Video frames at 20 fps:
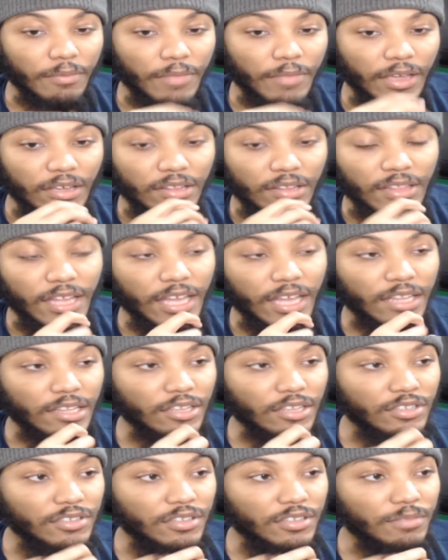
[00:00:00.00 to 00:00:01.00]
I'm not gonna lie,
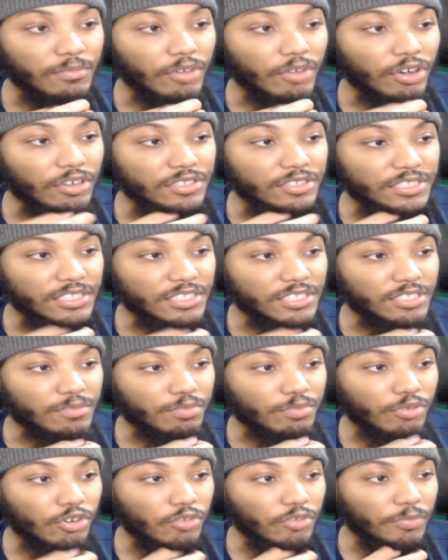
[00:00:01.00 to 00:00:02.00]
them Aussie
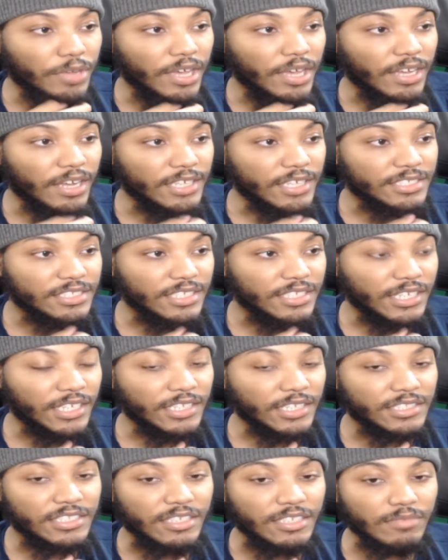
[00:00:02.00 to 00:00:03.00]
support, man. I
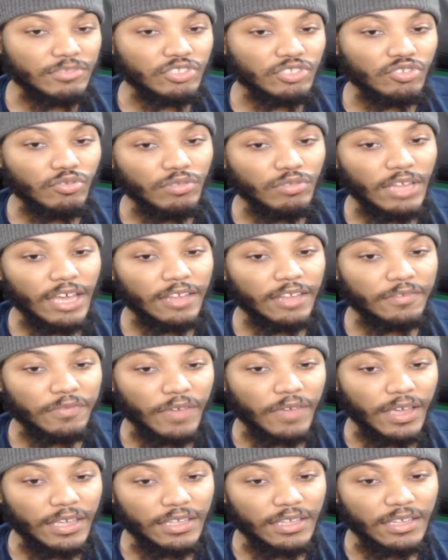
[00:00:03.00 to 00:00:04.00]
seen Tim Tszyu last
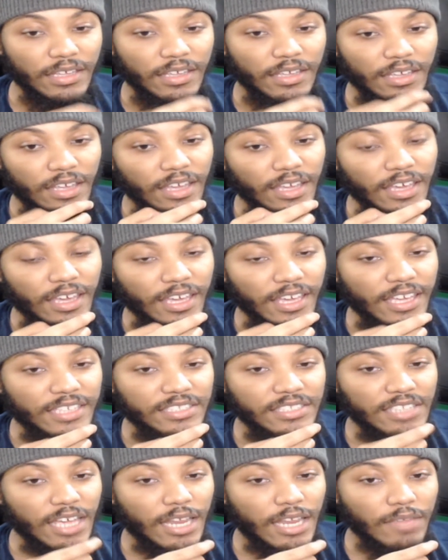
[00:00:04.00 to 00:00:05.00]
fight, and
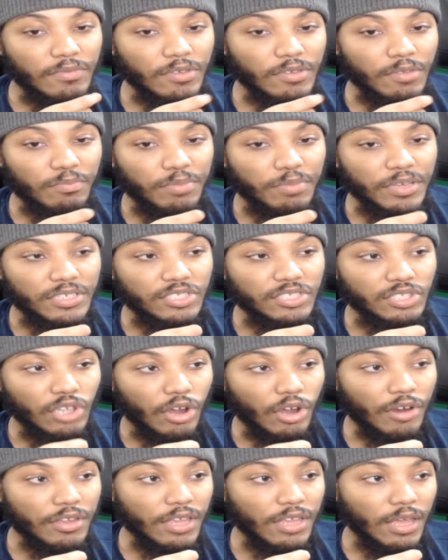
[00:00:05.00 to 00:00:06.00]
he's not even a big
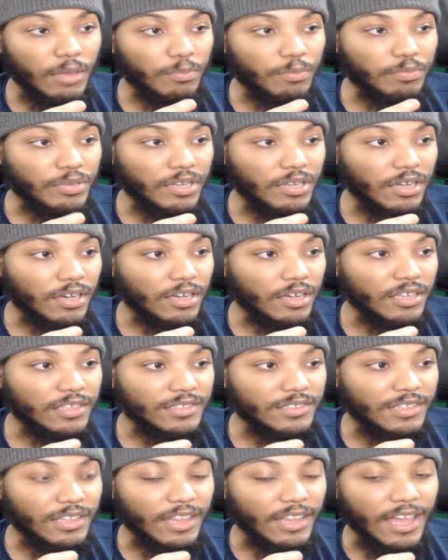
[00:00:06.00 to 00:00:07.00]
star yet. But
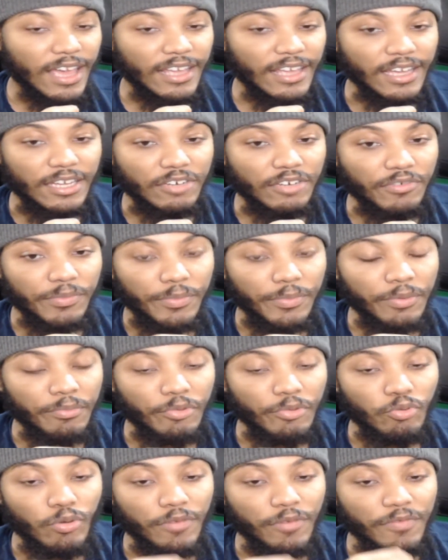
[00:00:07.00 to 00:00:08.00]
I don't
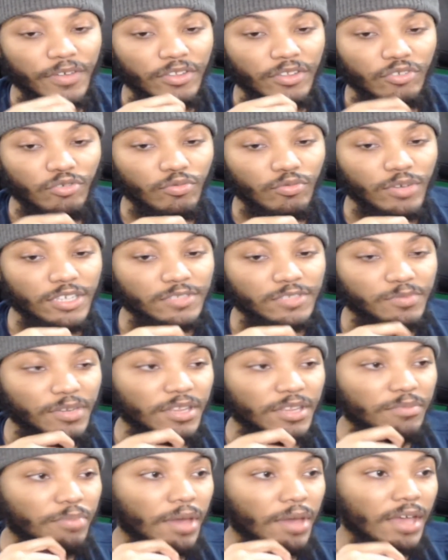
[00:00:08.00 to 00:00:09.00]
remember what venue it was,
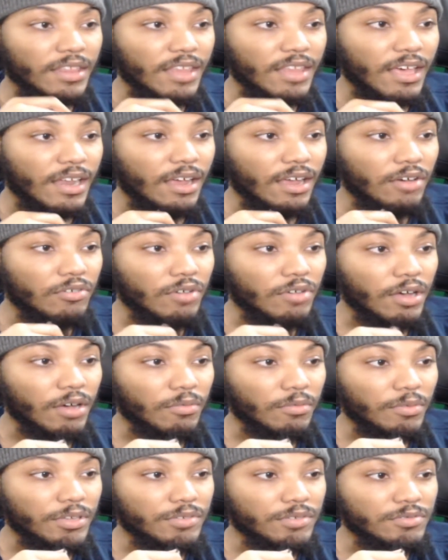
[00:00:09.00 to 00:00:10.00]
but he packed that
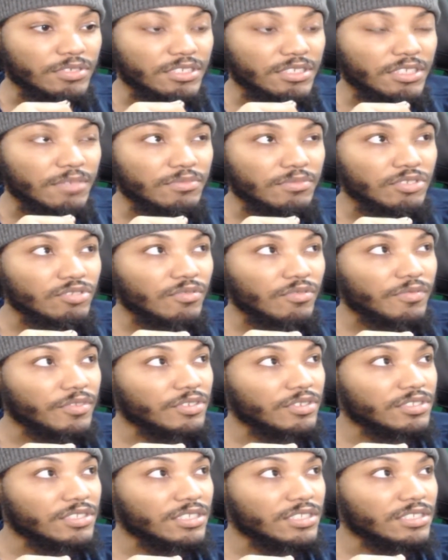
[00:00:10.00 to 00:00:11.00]
out. It was Tim Tszyu
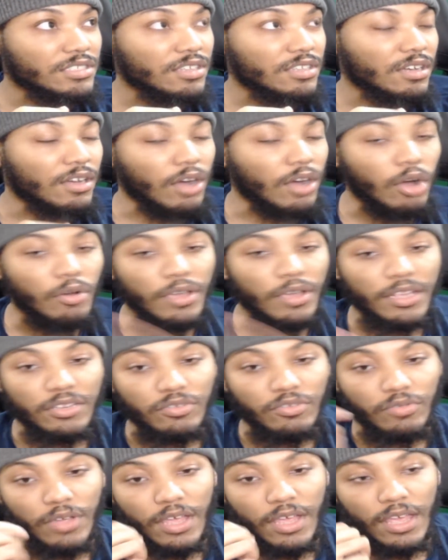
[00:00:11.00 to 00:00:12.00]
versus
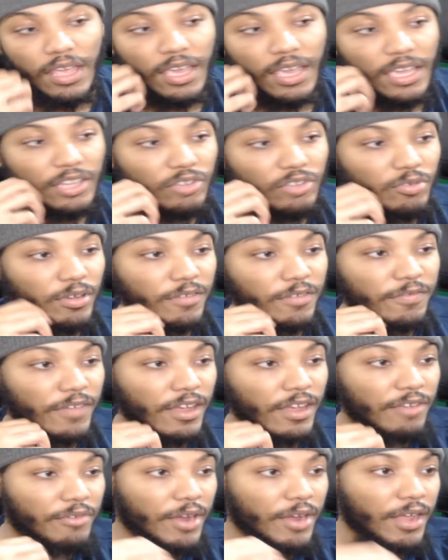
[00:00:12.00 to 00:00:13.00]
anyway
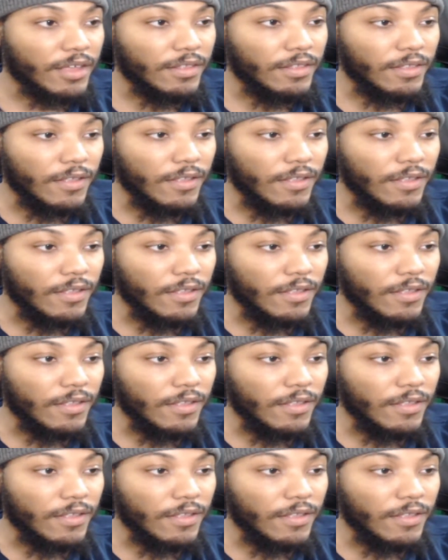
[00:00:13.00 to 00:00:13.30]
fight, right?